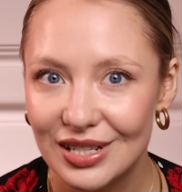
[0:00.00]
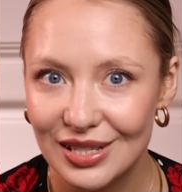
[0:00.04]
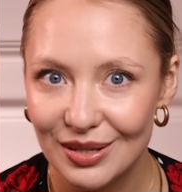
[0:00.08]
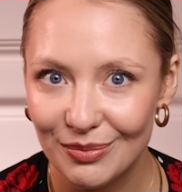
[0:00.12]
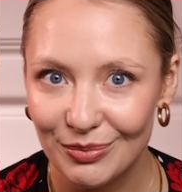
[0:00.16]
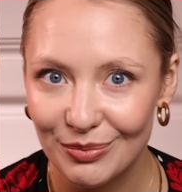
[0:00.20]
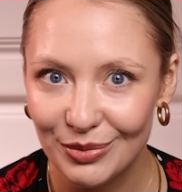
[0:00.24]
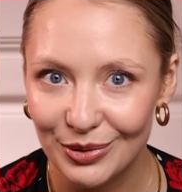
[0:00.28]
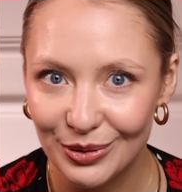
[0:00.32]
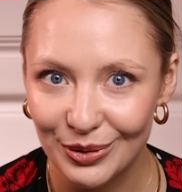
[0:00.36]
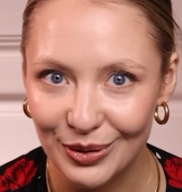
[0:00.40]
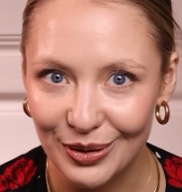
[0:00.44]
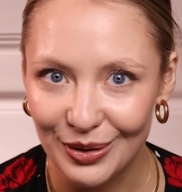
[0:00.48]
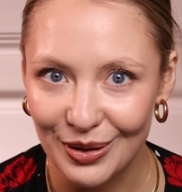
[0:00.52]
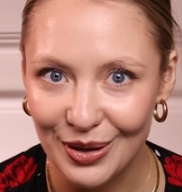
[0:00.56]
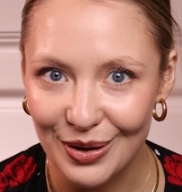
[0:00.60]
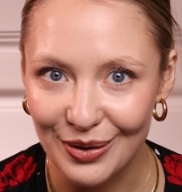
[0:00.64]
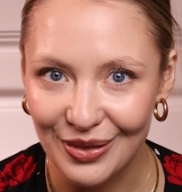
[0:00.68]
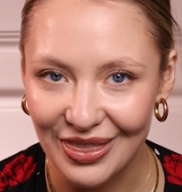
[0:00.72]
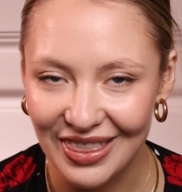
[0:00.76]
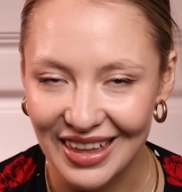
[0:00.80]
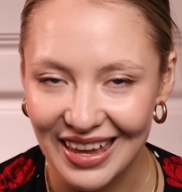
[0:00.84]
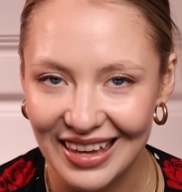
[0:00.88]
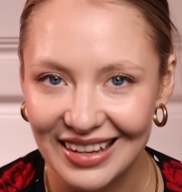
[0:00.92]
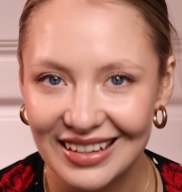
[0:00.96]
is a blue
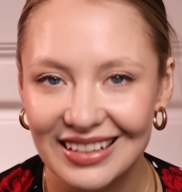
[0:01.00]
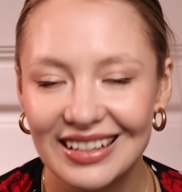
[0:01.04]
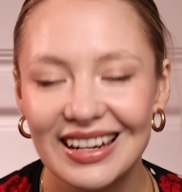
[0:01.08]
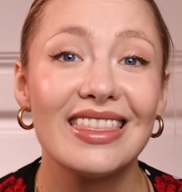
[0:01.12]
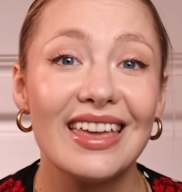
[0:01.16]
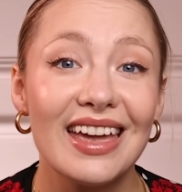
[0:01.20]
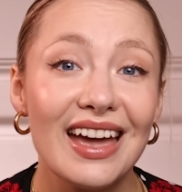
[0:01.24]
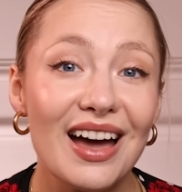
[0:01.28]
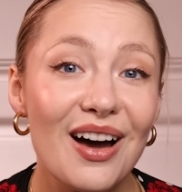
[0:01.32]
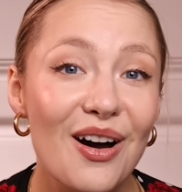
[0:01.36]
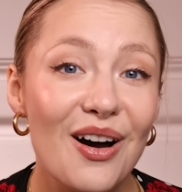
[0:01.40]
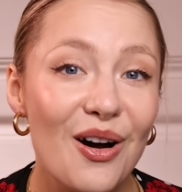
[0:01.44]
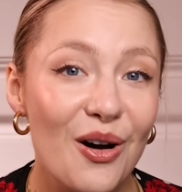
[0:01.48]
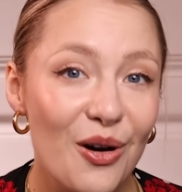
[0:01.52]
cologne then? They are